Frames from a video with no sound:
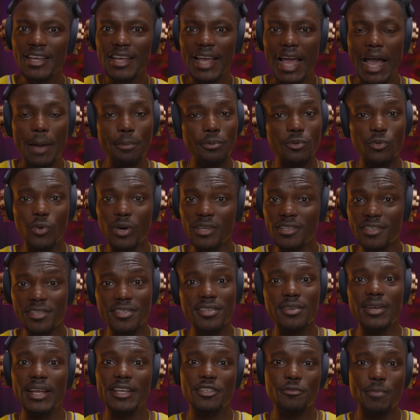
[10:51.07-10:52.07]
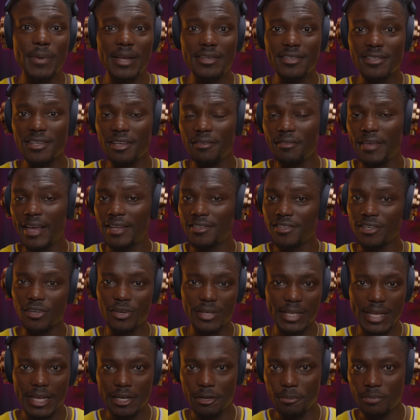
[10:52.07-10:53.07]
Apple one is still expensive; it hasn't
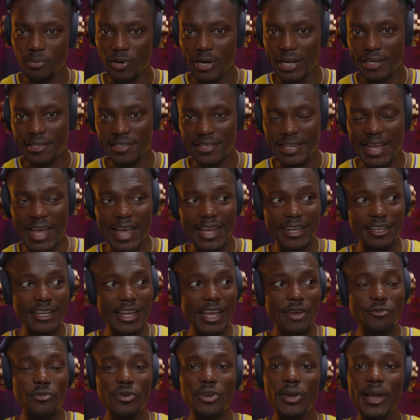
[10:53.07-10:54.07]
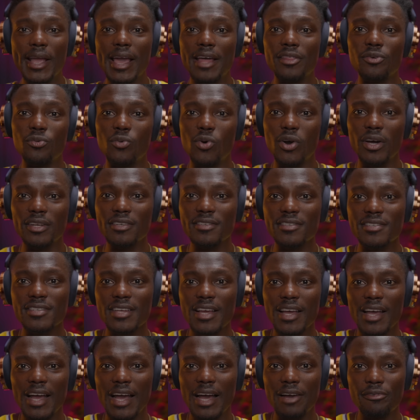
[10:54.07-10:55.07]
gone down in price. And then we look at the ones
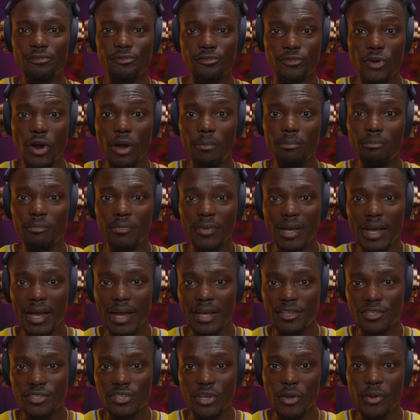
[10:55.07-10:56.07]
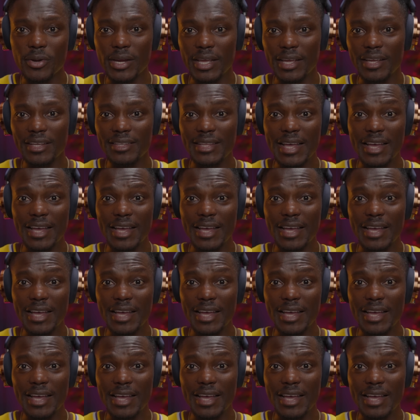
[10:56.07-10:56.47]
uh, from uh, Sony.